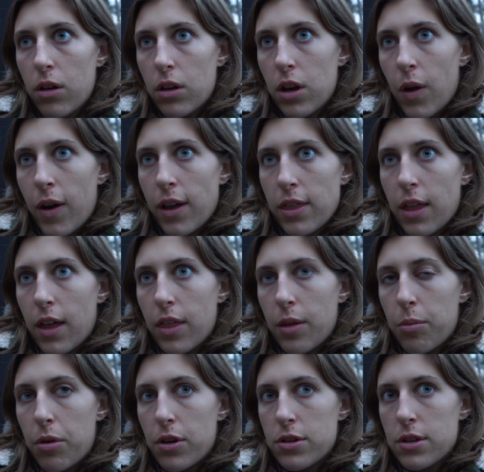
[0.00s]
knowing that the
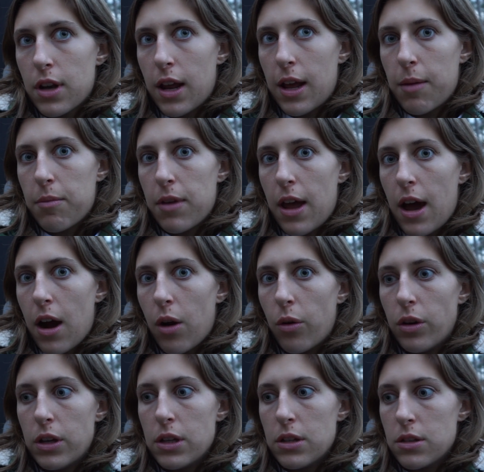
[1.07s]
person I am
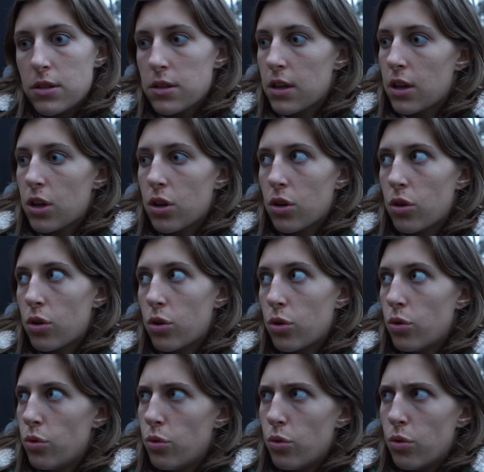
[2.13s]
now is like
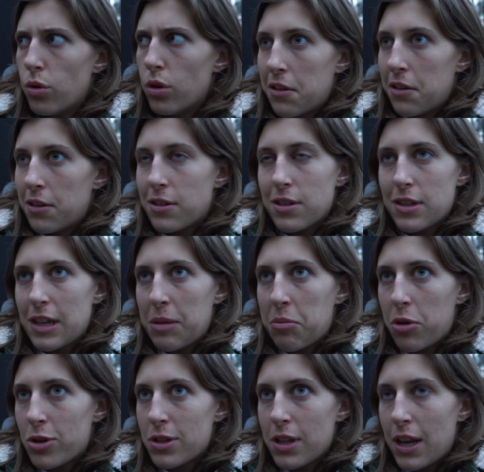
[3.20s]
who is the same
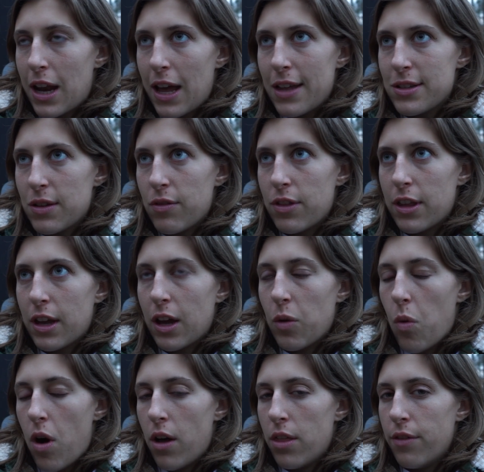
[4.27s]
person that has everything I
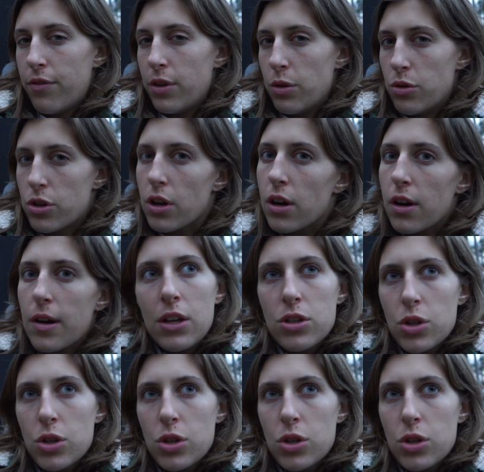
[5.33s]
want in the future.